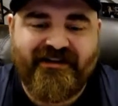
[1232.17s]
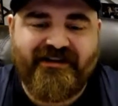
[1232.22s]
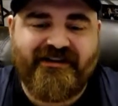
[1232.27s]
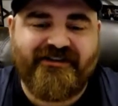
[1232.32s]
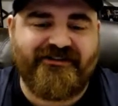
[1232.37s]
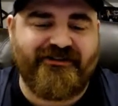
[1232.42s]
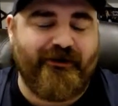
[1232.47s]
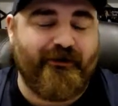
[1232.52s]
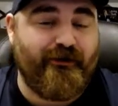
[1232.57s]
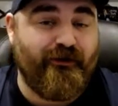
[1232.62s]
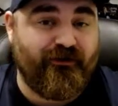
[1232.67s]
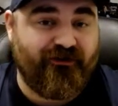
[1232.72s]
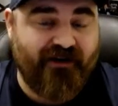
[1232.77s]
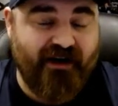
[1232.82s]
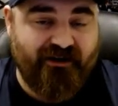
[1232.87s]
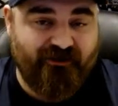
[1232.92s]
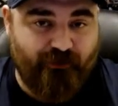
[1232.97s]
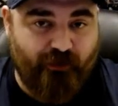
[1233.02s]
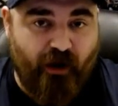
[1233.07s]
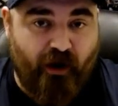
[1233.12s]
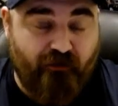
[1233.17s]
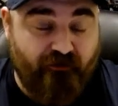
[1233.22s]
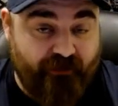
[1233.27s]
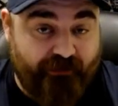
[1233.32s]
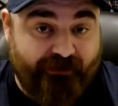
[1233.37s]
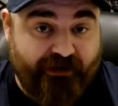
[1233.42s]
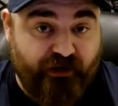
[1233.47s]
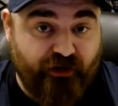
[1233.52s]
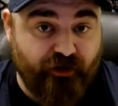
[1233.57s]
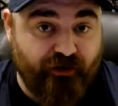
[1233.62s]
So those guys were all
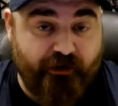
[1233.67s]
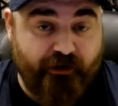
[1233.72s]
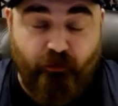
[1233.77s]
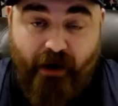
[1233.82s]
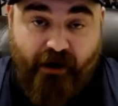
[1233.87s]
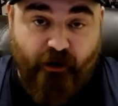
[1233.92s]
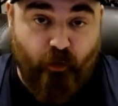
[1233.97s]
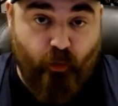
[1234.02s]
very good right